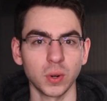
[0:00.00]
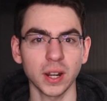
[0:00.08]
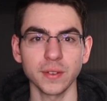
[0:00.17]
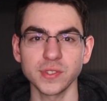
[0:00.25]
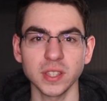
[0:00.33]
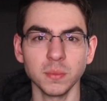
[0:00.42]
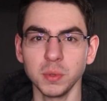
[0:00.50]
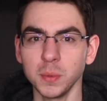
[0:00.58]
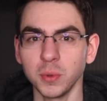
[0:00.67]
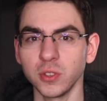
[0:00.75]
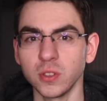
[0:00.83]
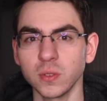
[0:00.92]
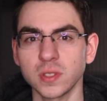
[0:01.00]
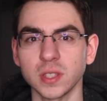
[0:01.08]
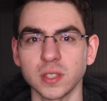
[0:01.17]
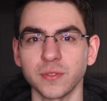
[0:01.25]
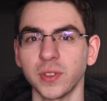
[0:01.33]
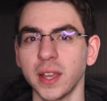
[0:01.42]
When I've seen people use
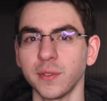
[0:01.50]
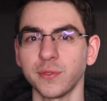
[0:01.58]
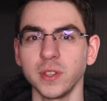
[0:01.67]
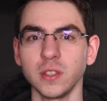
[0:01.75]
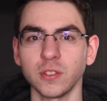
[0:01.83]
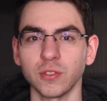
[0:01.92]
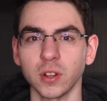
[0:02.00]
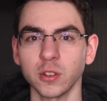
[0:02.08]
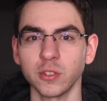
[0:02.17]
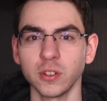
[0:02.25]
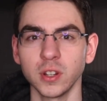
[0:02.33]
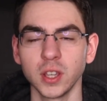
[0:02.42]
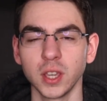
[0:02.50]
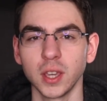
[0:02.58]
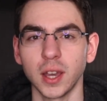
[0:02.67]
this flat fee structure,